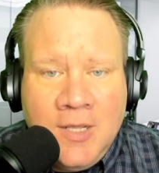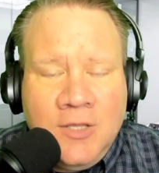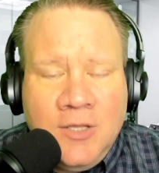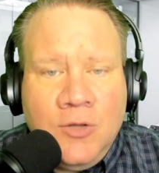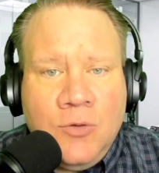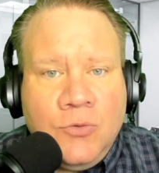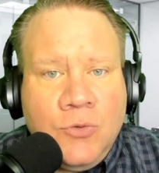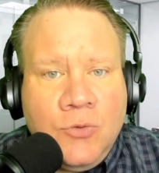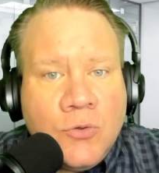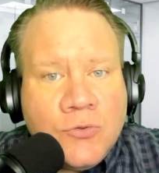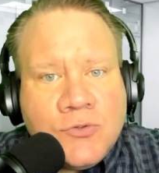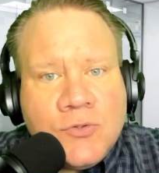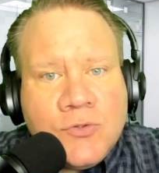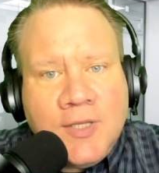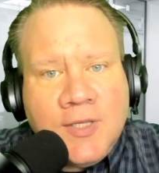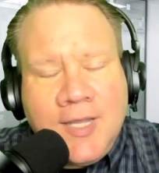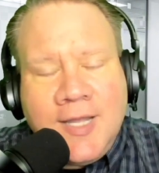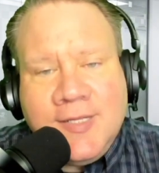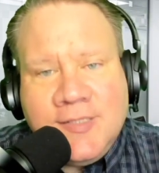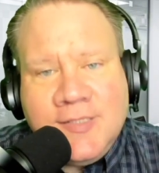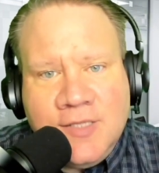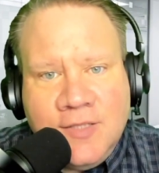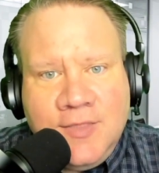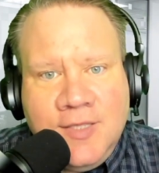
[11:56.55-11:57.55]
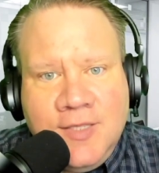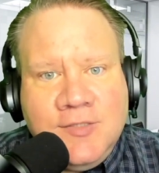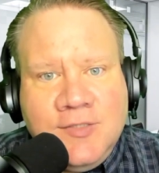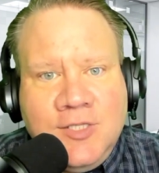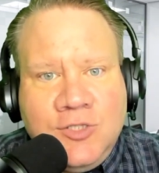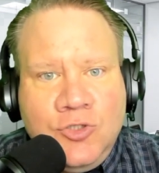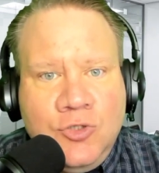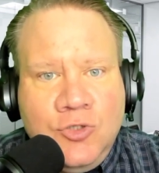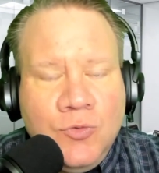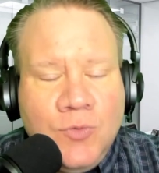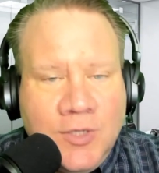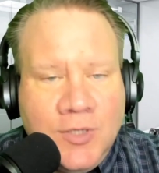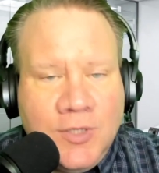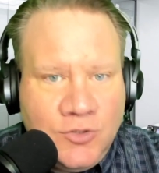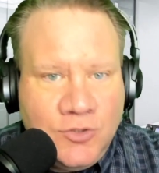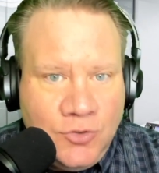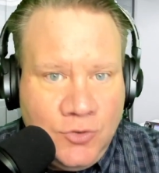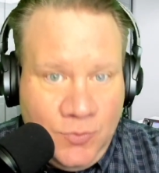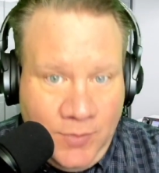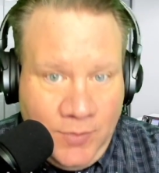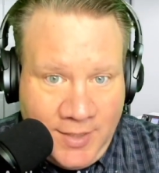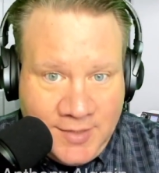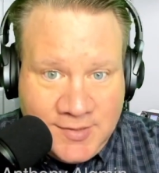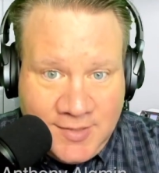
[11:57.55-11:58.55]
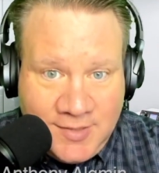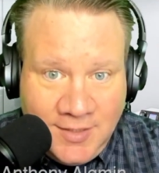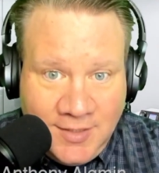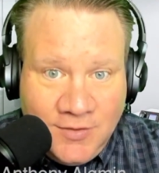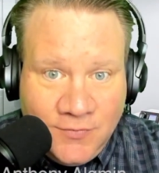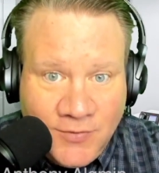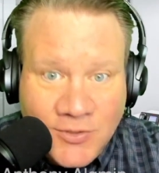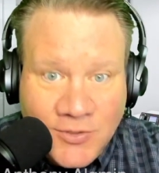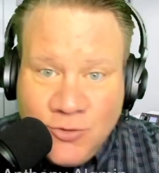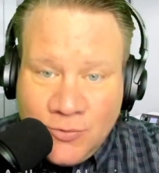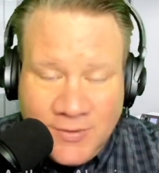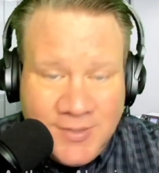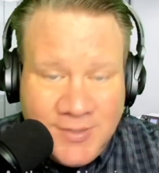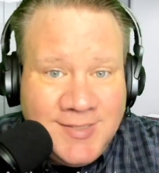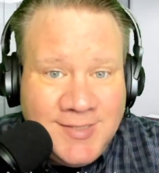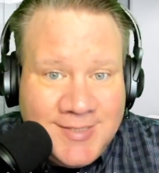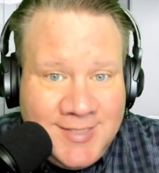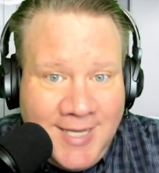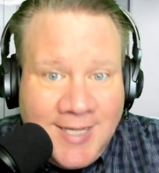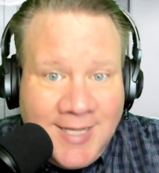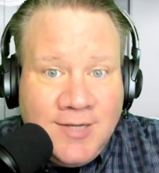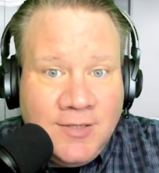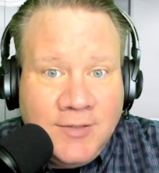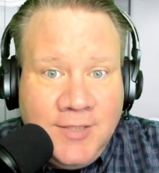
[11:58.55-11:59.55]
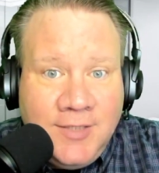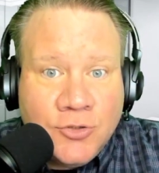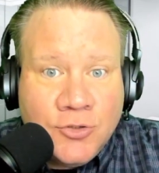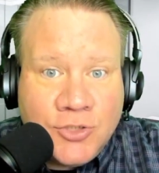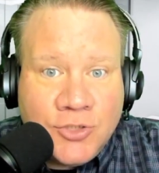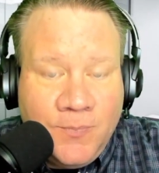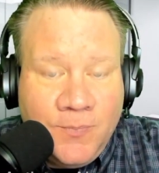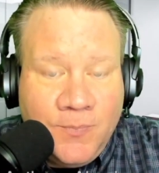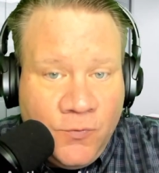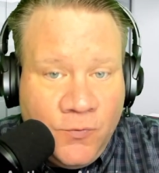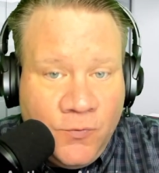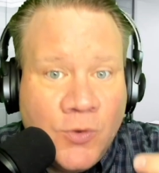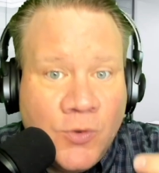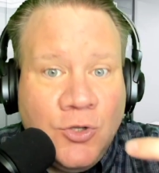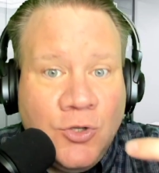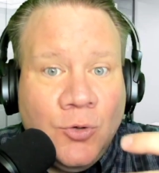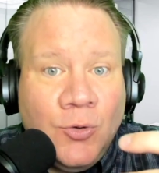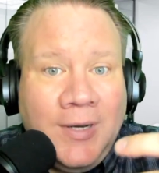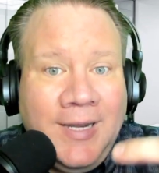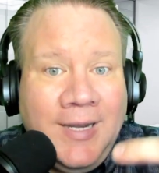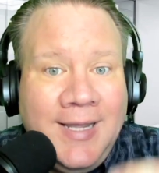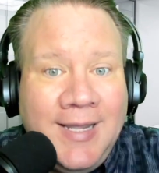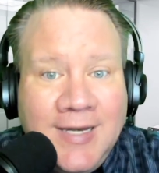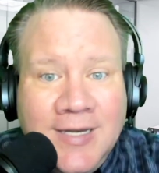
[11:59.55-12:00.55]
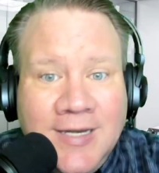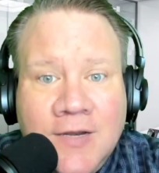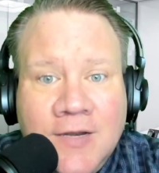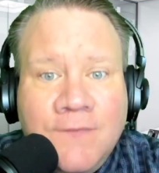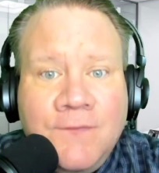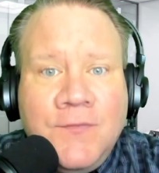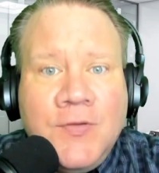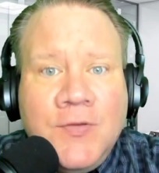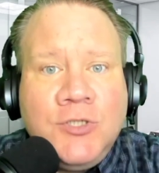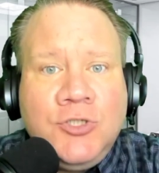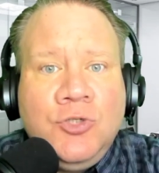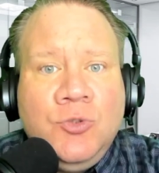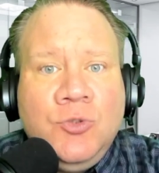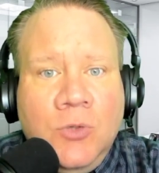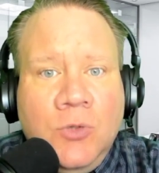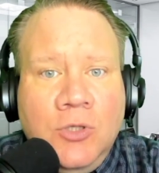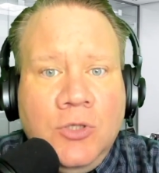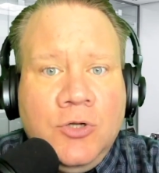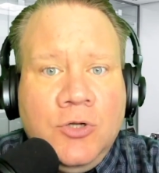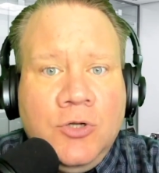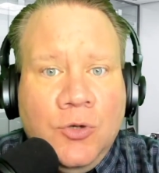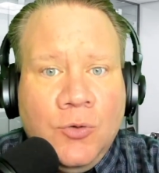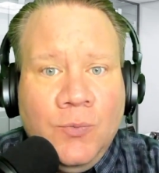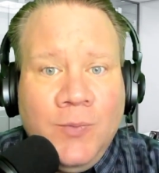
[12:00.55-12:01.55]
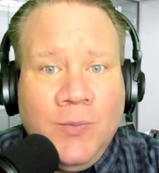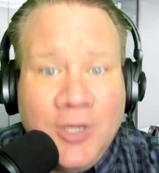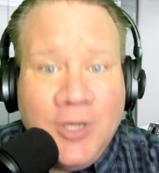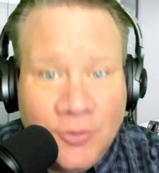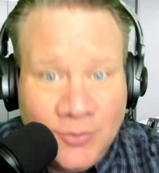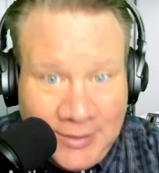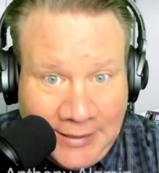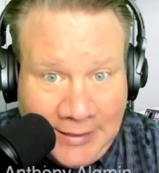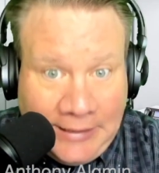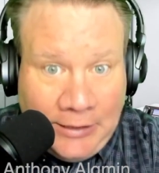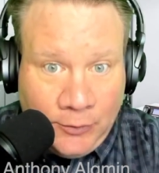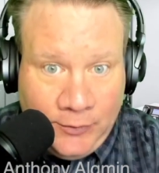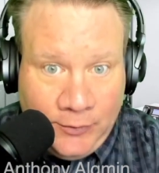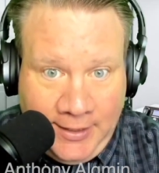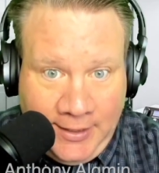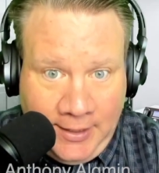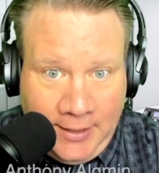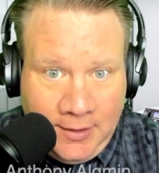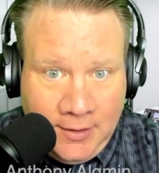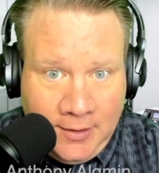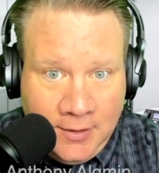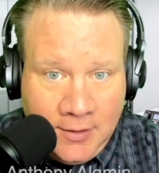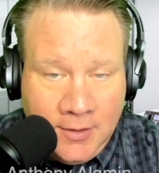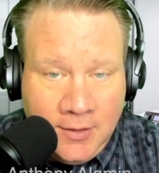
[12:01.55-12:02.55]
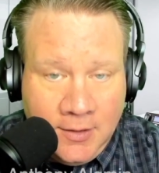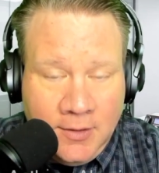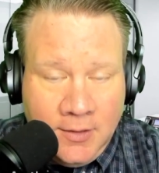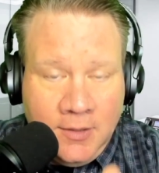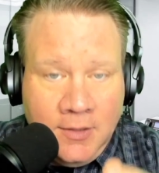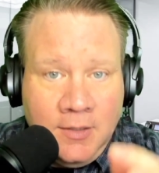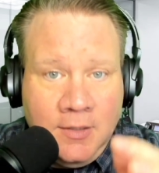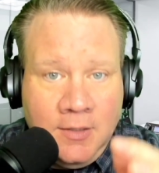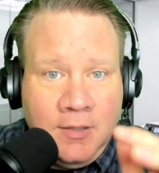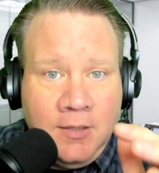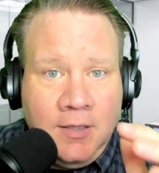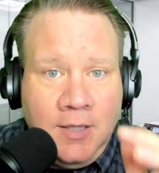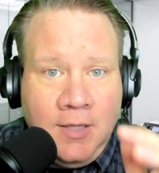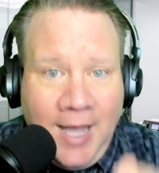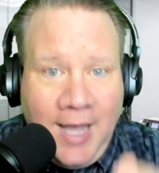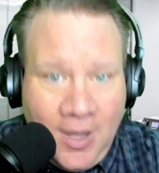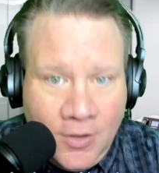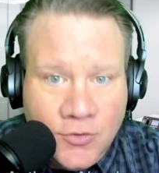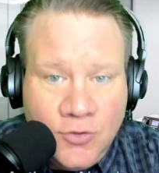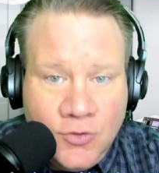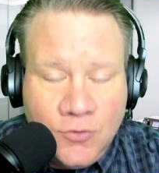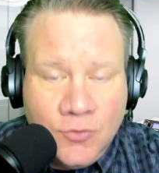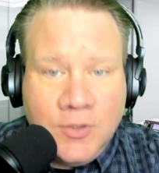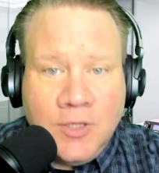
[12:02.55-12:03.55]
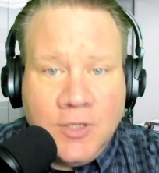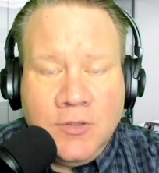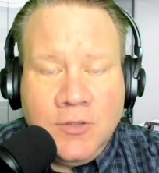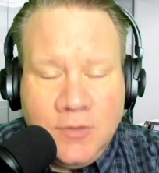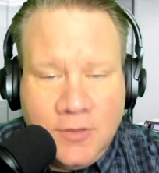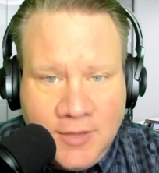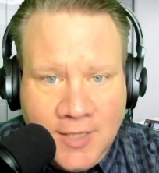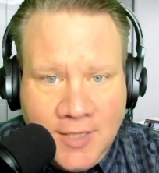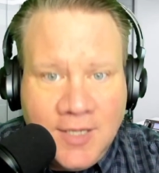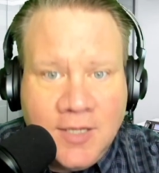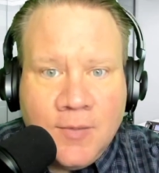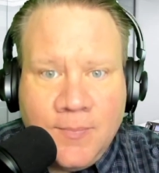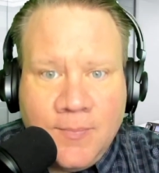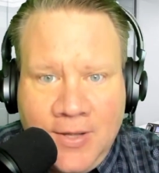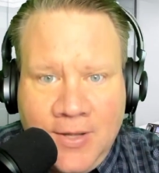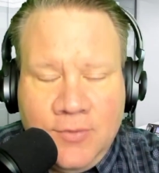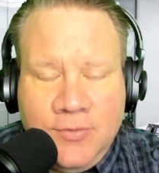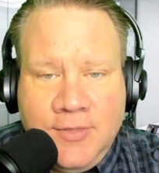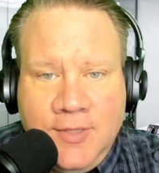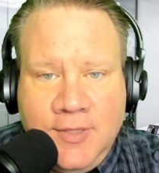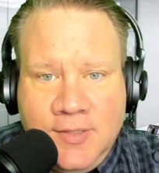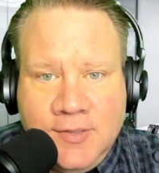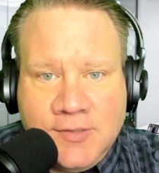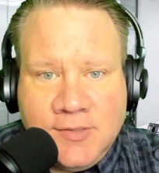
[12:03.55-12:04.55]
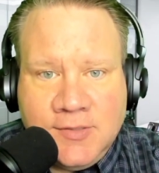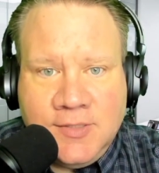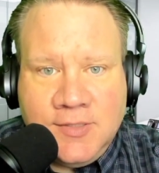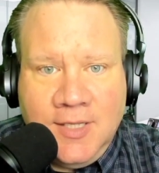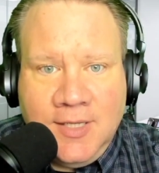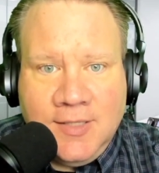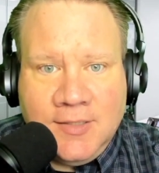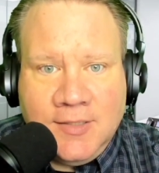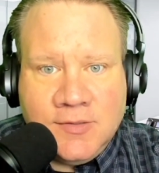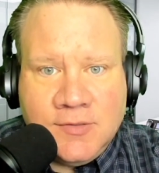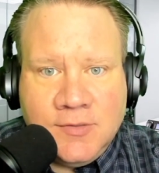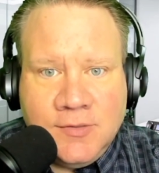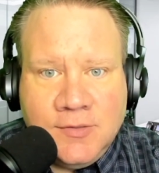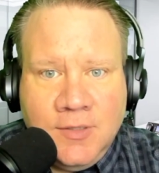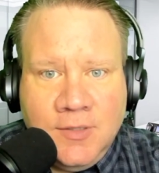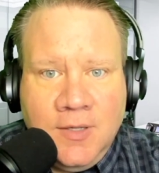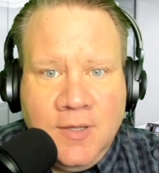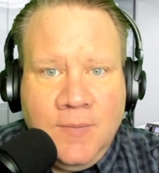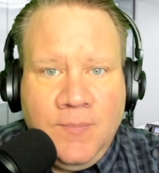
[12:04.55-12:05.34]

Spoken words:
Those are the kinds of things that you can do as an individual. This is data leadership your individual career, literally, how you can think about these things.